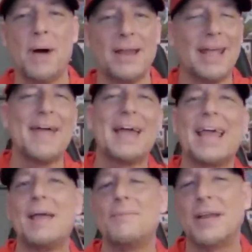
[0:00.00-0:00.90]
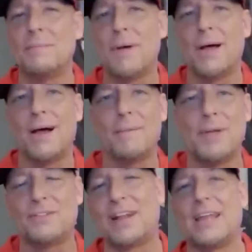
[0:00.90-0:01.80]
But in that game when he uh,
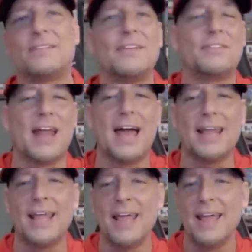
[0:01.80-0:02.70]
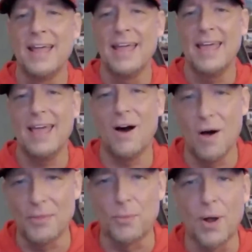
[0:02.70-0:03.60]
pitched against Cincinnati
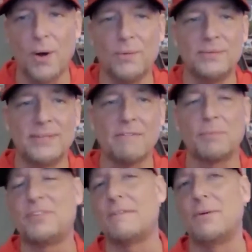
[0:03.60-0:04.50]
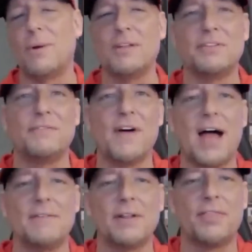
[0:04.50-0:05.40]
on the road, gave up seven runs and
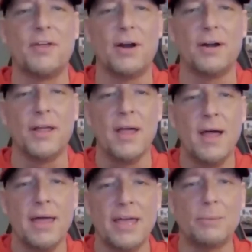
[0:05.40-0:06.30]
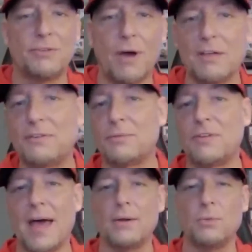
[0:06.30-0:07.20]
five and a third. He was also
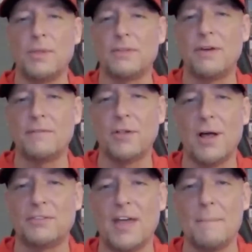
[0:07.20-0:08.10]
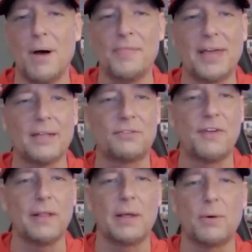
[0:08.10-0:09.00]
saddled with a tough loss that month against
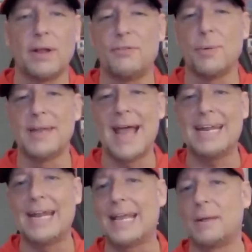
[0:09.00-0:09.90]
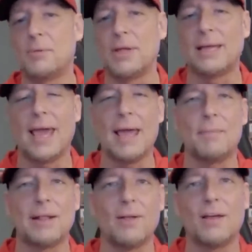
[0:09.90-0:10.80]
Philly, where he threw a nine inning complete
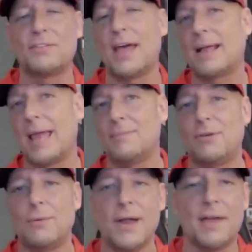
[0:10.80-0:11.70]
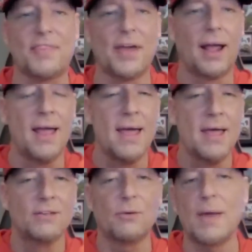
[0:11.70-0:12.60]
game, but he lost that game two to nothing.
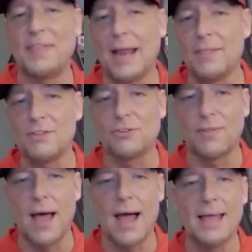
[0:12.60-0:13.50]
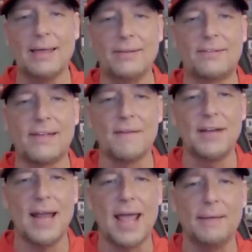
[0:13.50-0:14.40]
So at the end of the July, he's
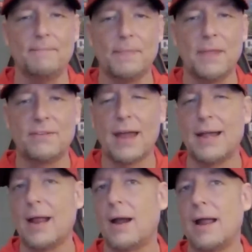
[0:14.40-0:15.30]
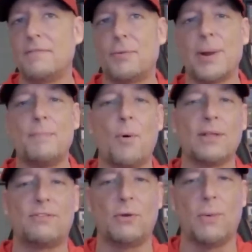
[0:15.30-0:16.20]
seven and eight. He's got an ERA of
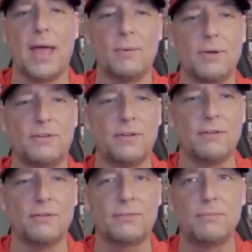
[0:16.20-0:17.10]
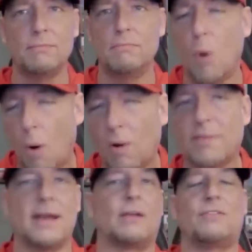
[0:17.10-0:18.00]
3.28, which is more
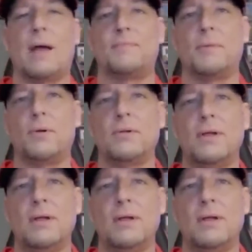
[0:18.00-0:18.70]
than acceptable.